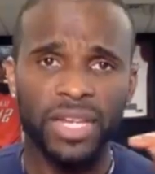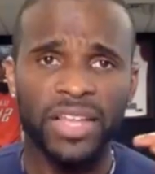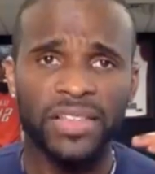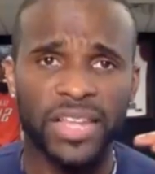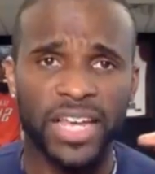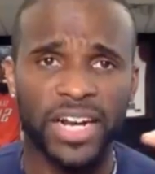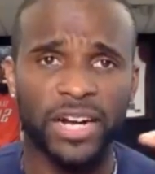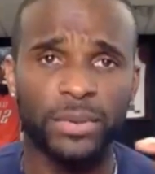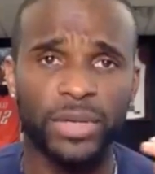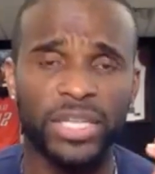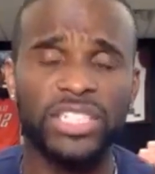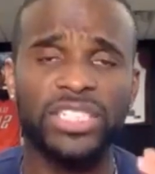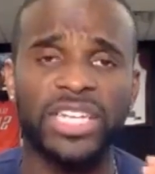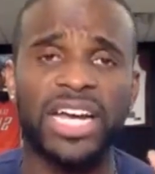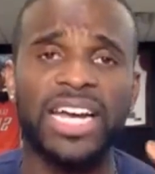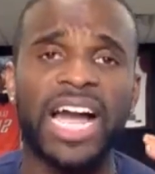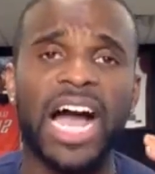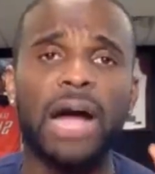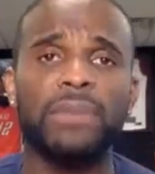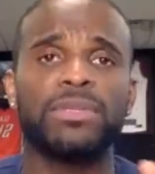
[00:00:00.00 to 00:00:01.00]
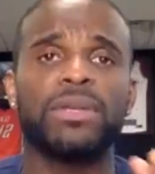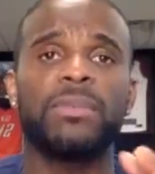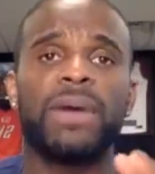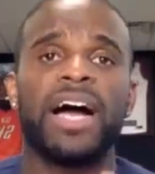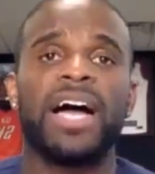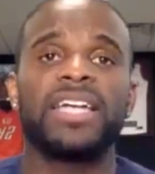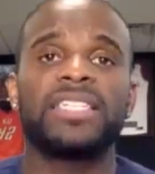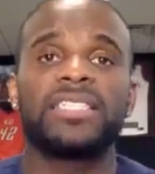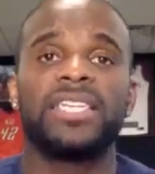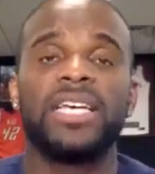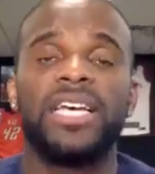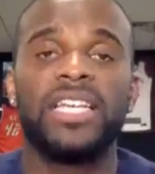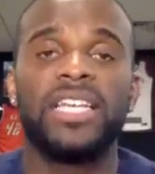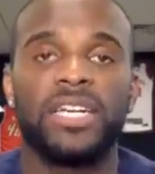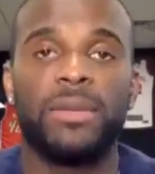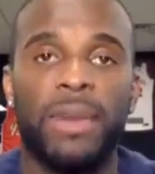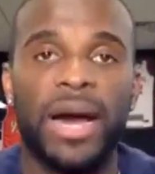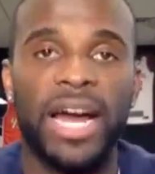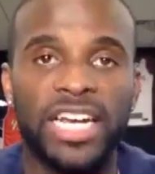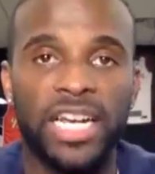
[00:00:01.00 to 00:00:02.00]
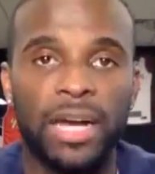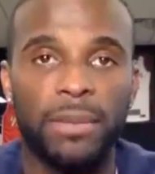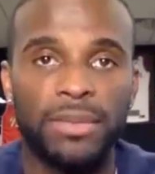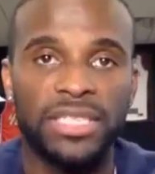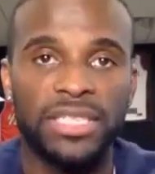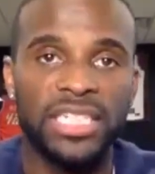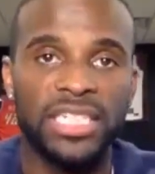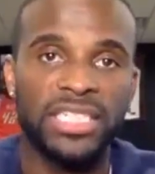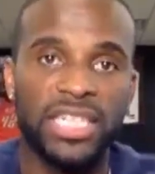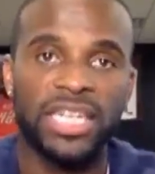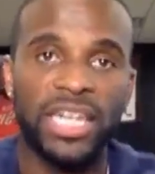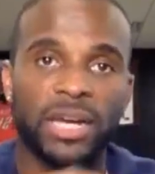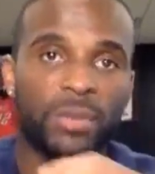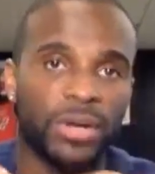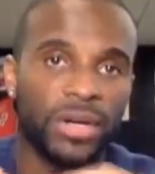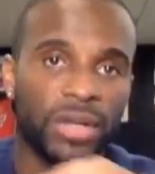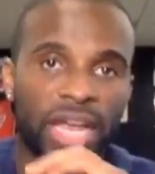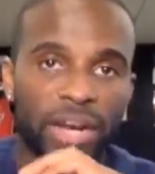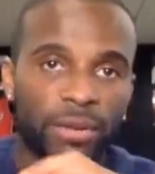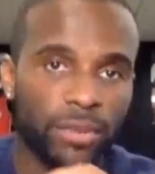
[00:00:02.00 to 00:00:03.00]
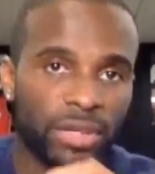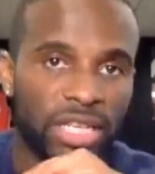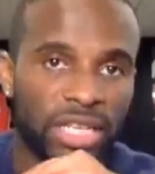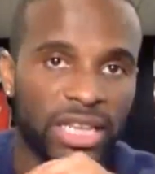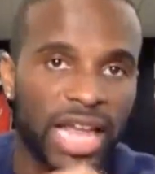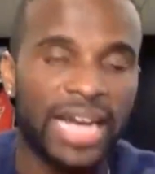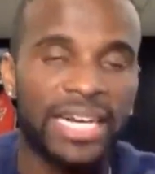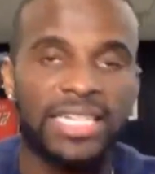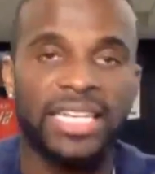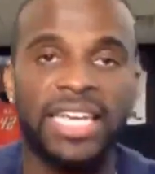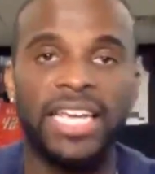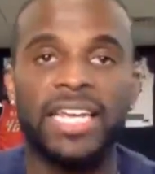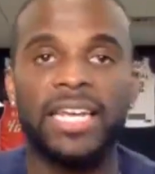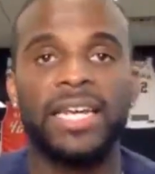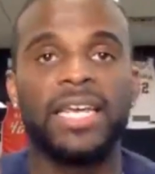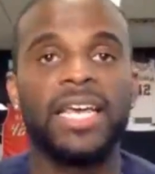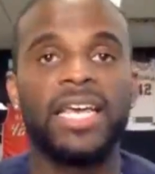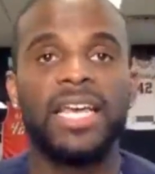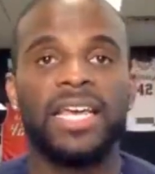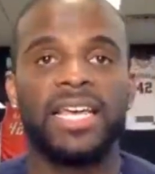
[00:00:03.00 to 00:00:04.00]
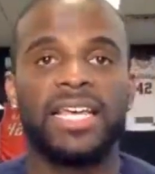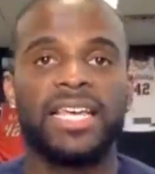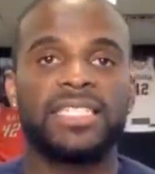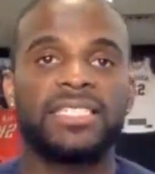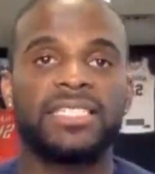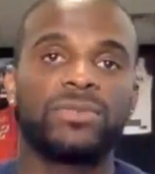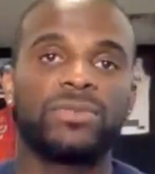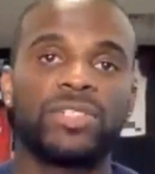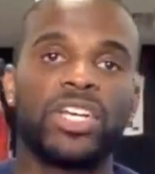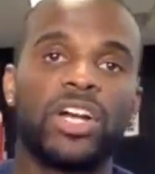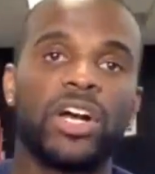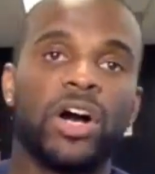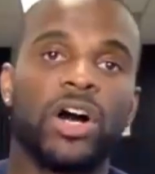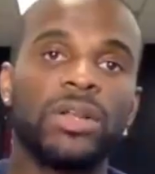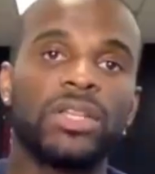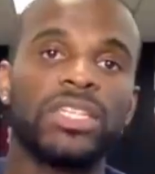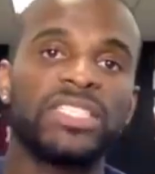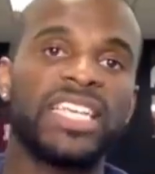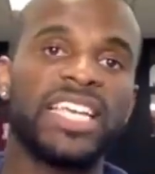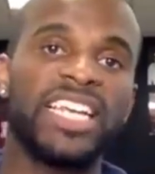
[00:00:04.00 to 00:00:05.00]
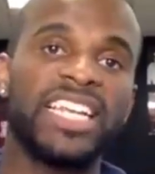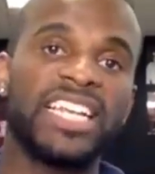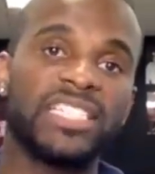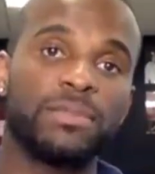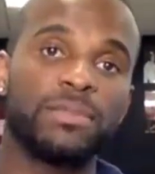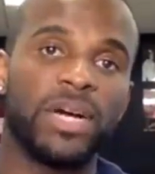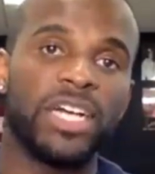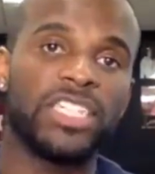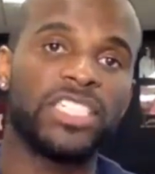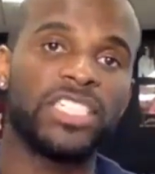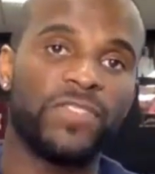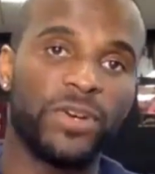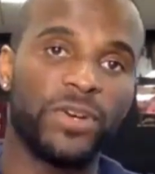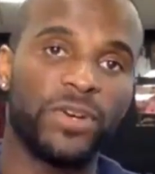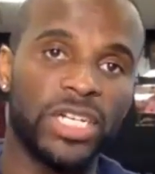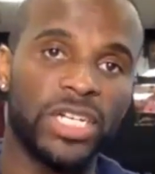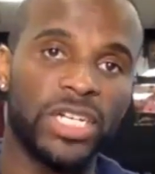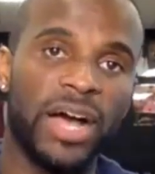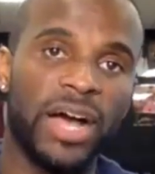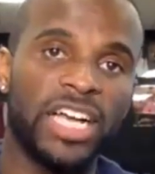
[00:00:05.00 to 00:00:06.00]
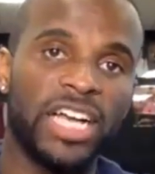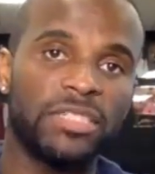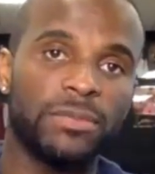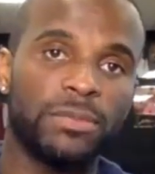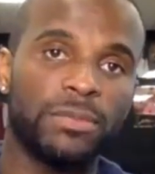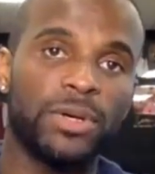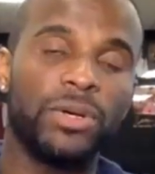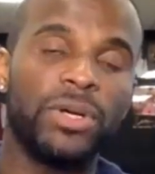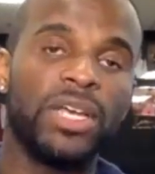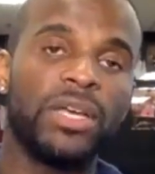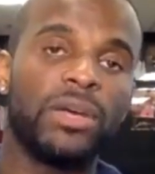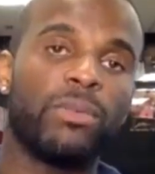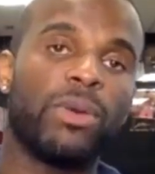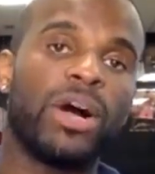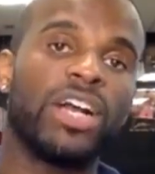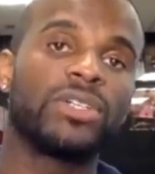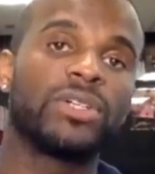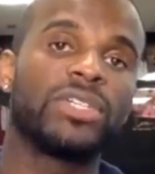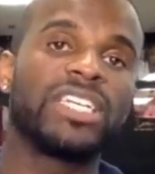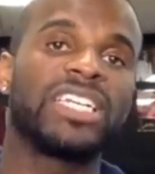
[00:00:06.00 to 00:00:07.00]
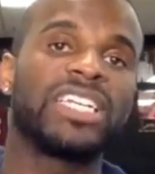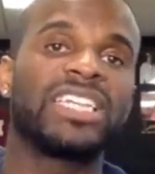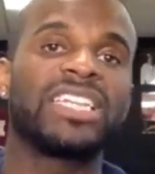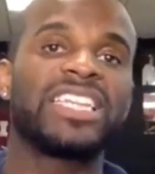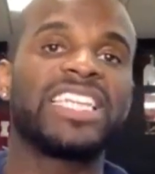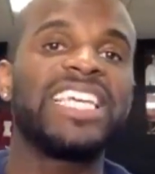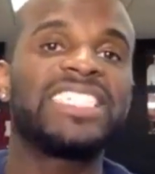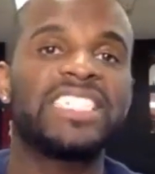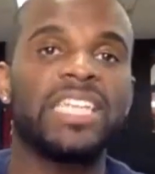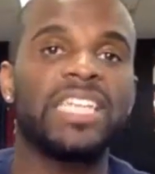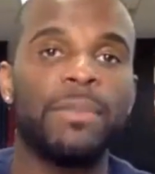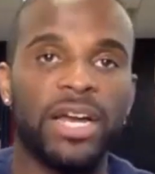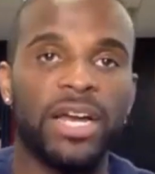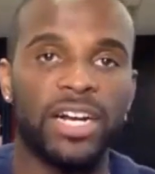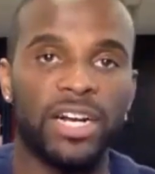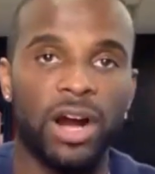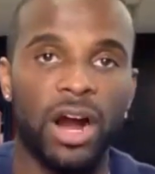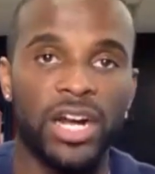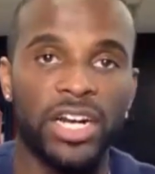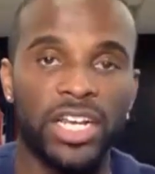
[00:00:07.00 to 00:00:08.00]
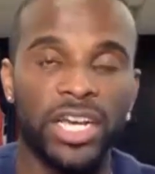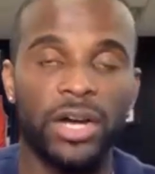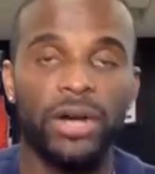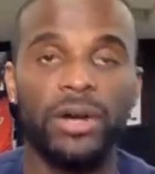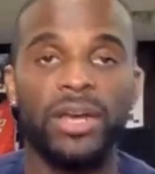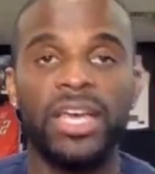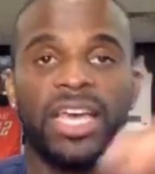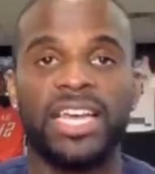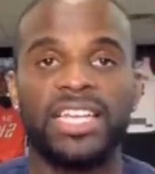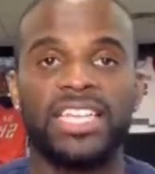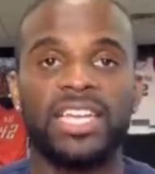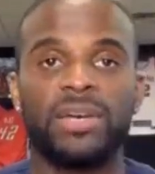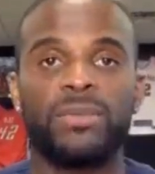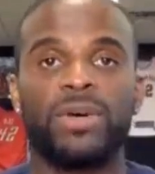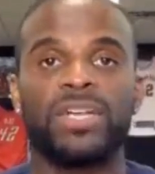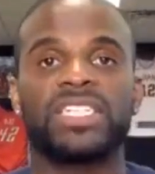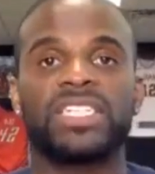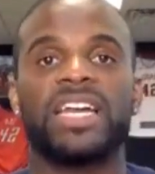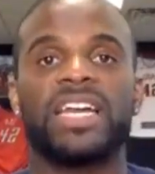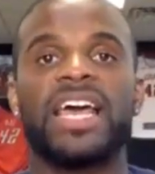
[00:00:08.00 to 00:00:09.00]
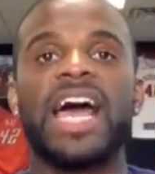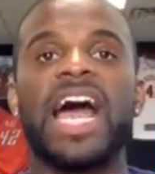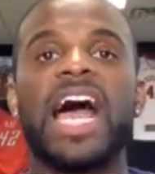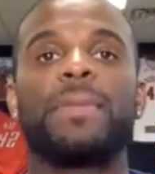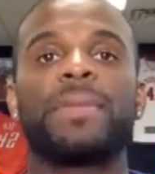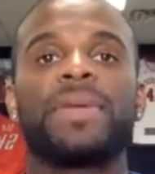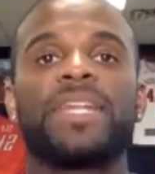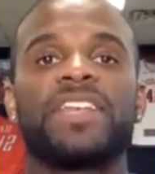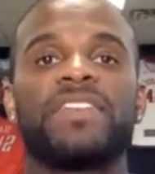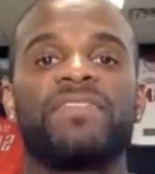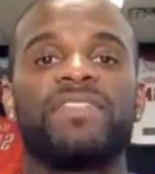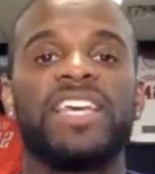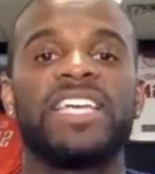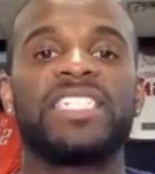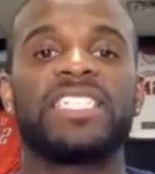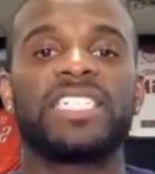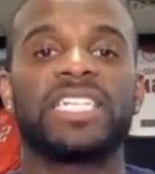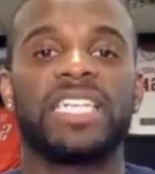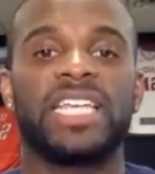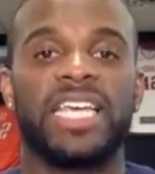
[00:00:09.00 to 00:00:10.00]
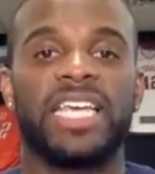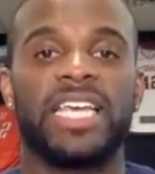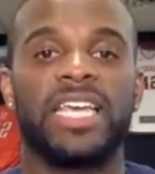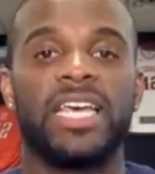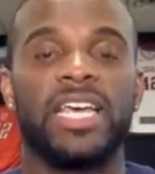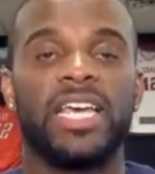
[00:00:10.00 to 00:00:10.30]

that are really trying to optimize their body composition, and we're like really locked in, is the goal is to eat as much food as possible while doing the least amount of cardio. And then what's going to happen eventually